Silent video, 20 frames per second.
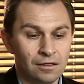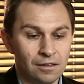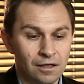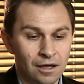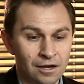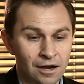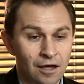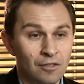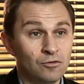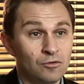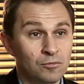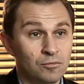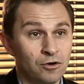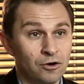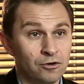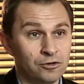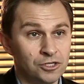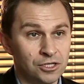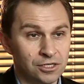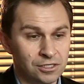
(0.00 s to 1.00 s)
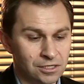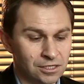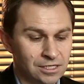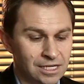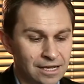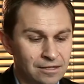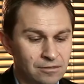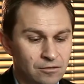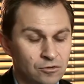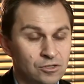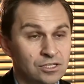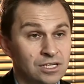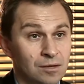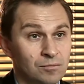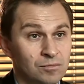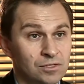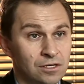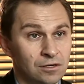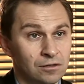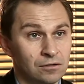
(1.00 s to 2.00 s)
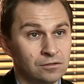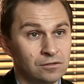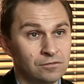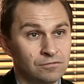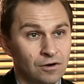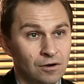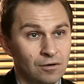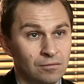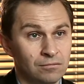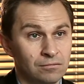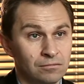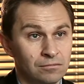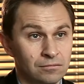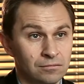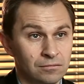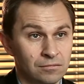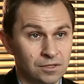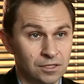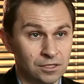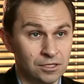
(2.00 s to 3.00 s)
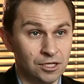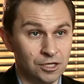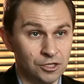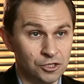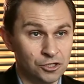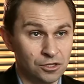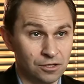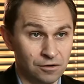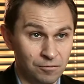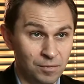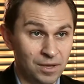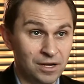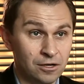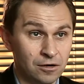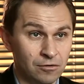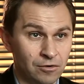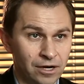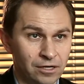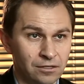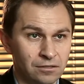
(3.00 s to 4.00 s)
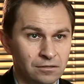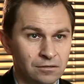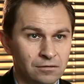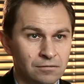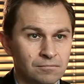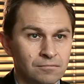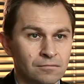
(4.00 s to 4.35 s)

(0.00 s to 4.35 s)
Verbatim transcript: Another approach is to take those stem cells from the dish that have been corrected